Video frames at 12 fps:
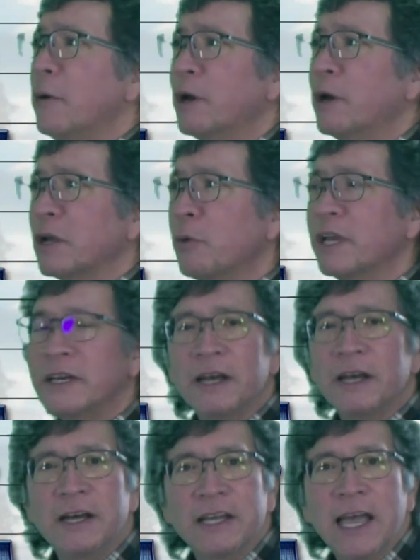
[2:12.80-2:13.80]
I want to
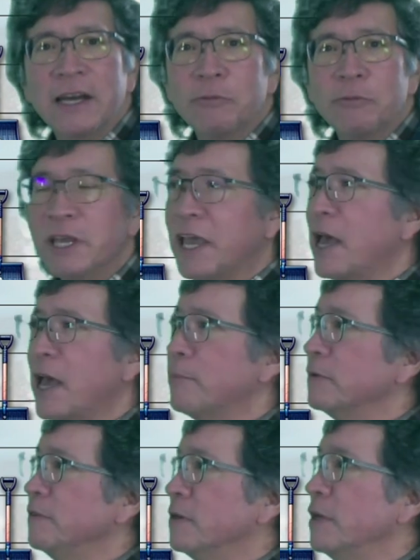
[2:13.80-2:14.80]
quick uh, kind of
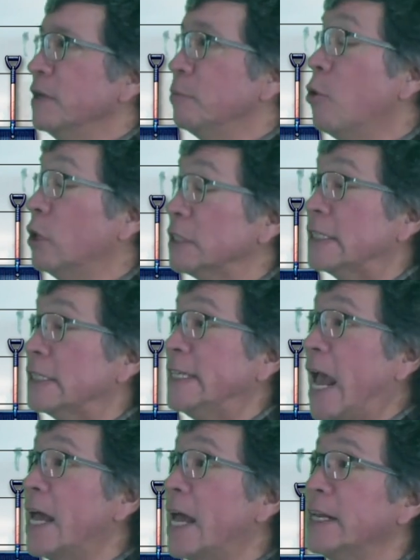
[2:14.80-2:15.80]
recap a very important
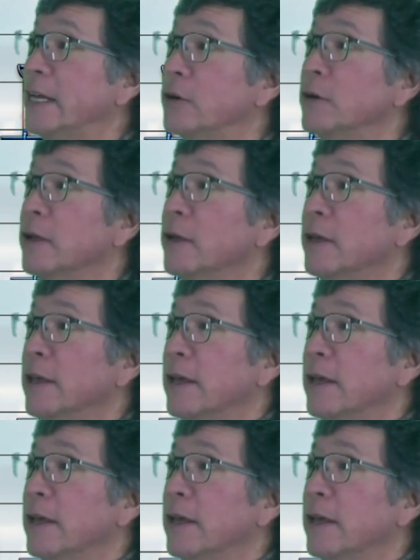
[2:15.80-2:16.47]
stat here.